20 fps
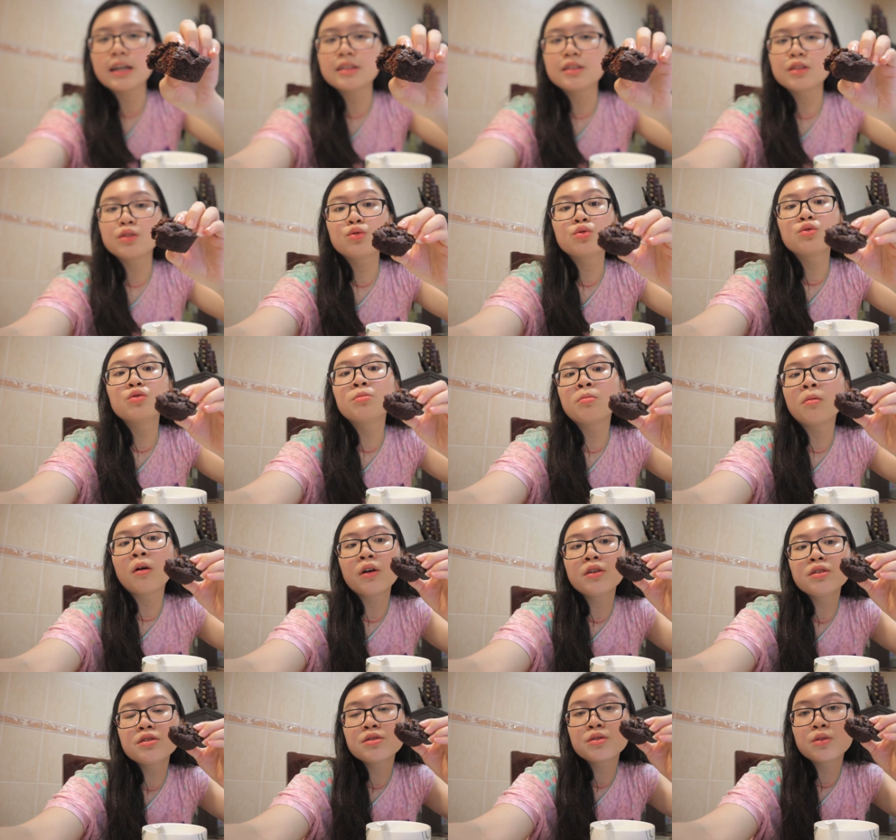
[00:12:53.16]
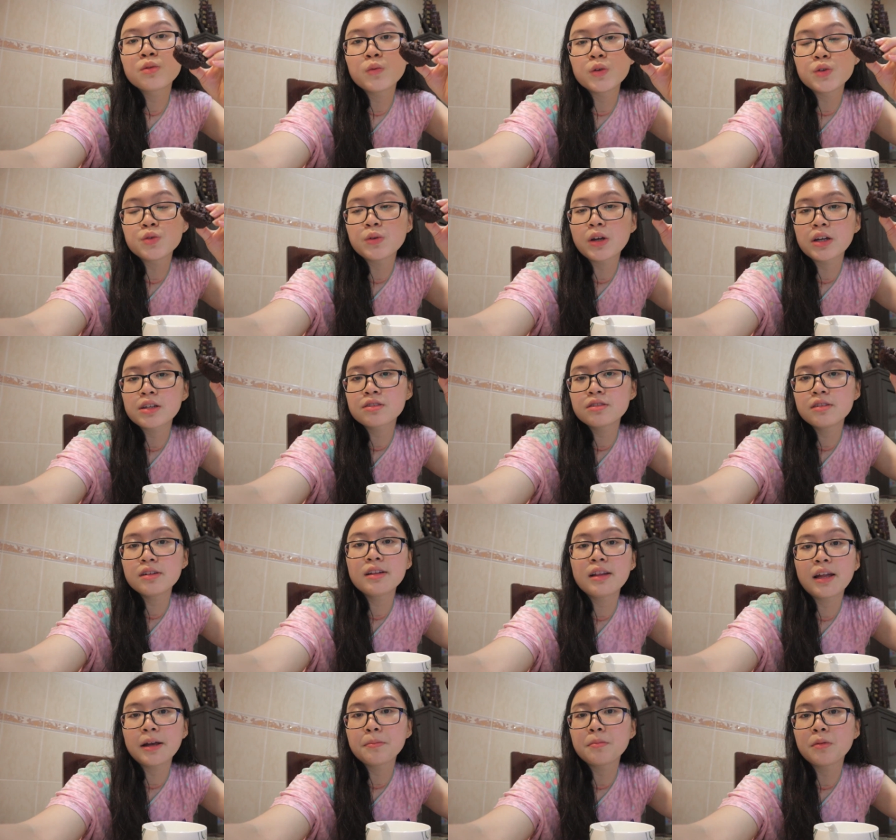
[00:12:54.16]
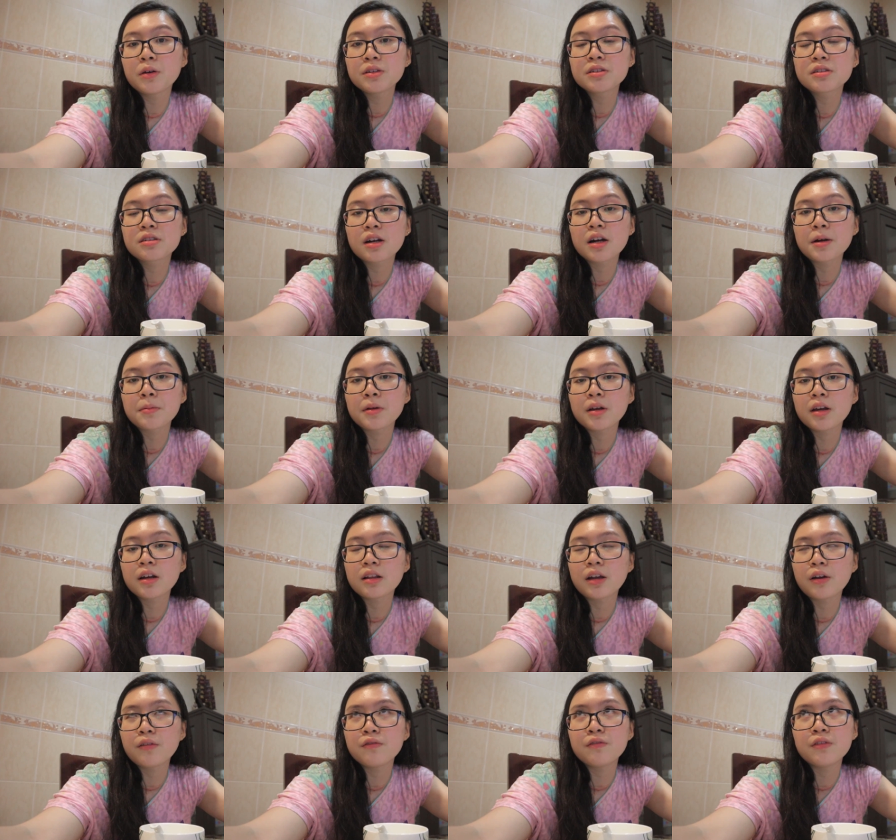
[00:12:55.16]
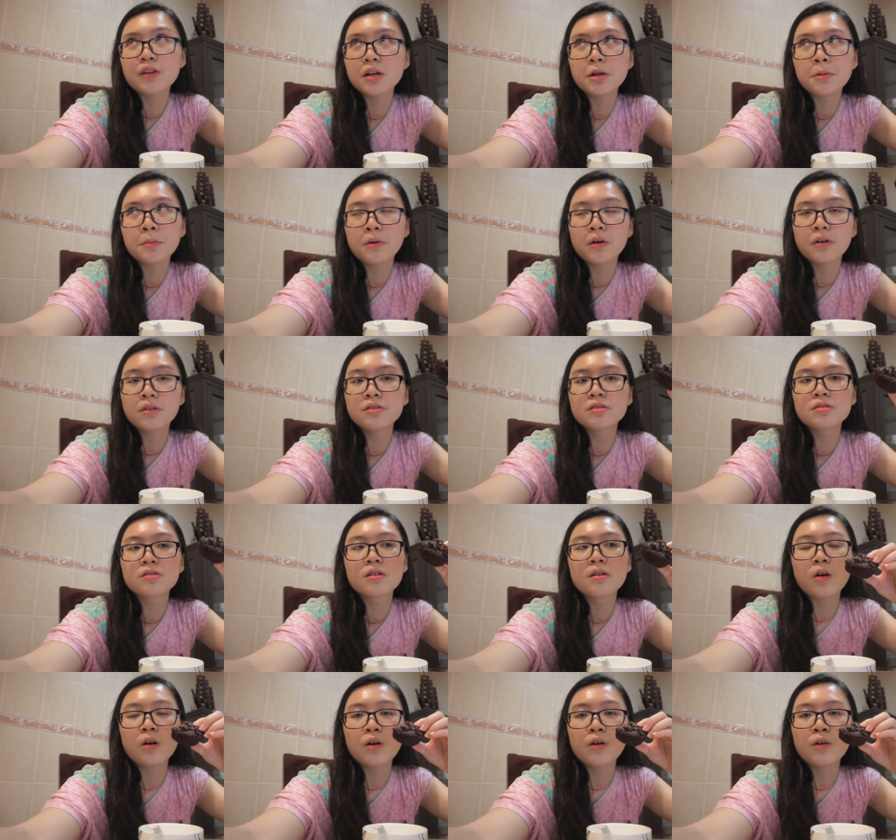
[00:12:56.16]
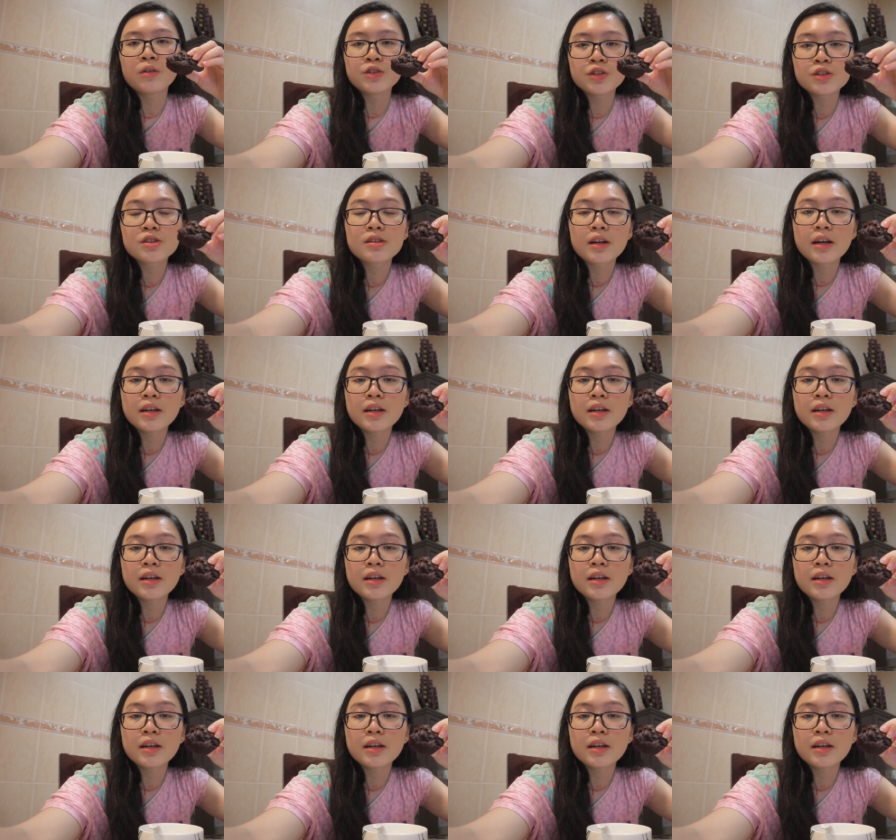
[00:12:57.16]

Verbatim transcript: either too moist, which we actually like moist cupcake, like really moist, or just